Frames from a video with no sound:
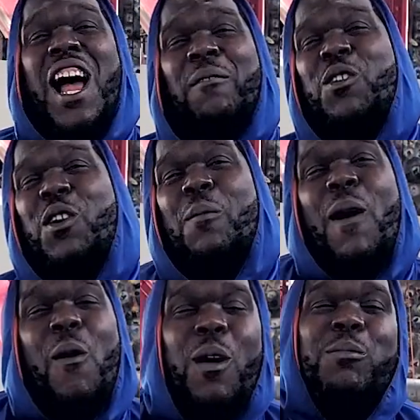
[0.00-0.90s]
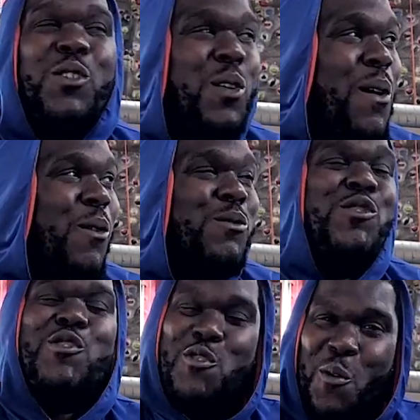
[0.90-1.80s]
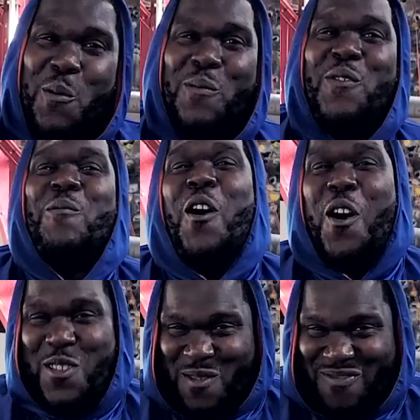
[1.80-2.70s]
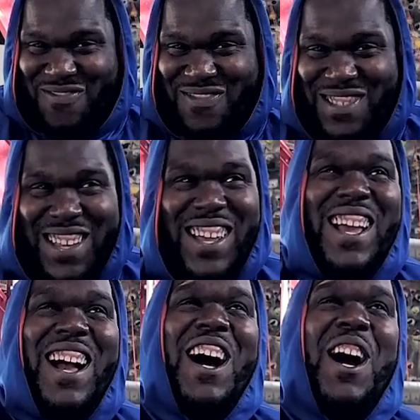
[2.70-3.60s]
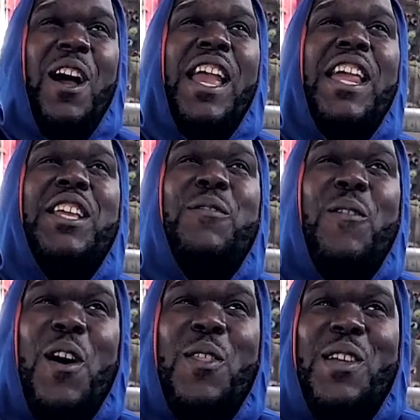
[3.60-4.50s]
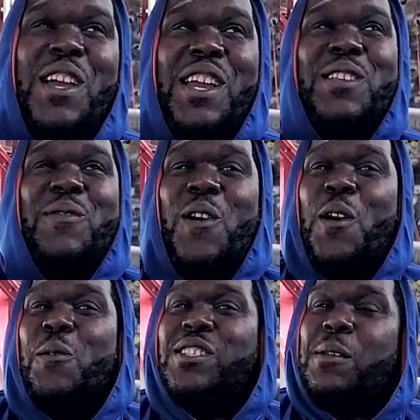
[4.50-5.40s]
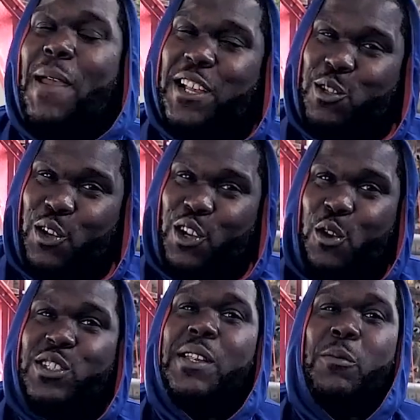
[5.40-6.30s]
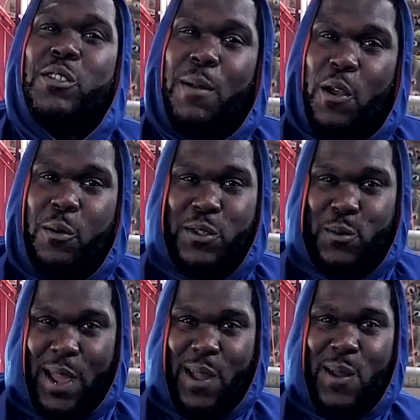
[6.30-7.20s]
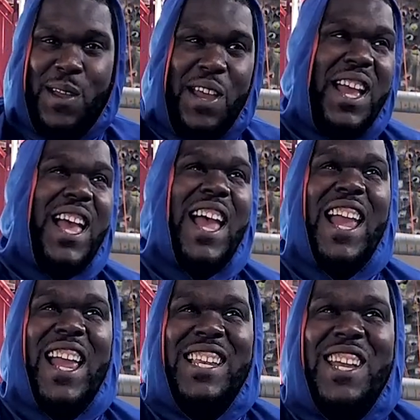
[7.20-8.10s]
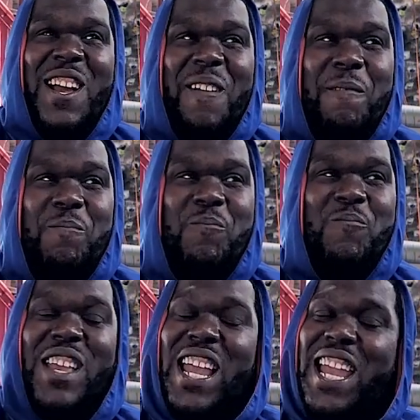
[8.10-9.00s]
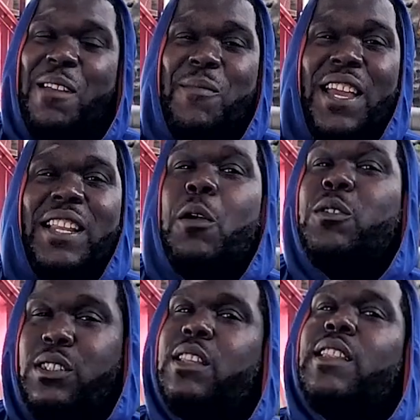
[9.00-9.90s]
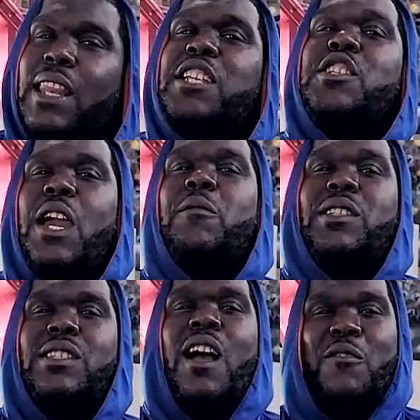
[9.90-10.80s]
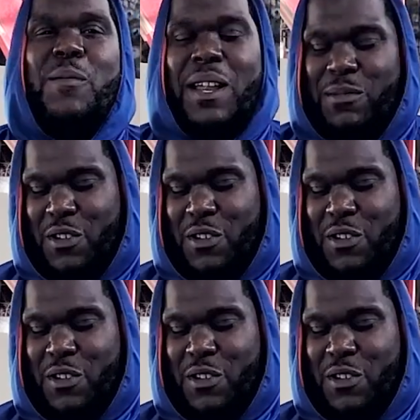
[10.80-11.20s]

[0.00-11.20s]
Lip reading: I'm talking about Snoop from Harlem. And his father was a basketball coach. His name was Malcolm as well. And yeah, man, there was legendary stuff, man.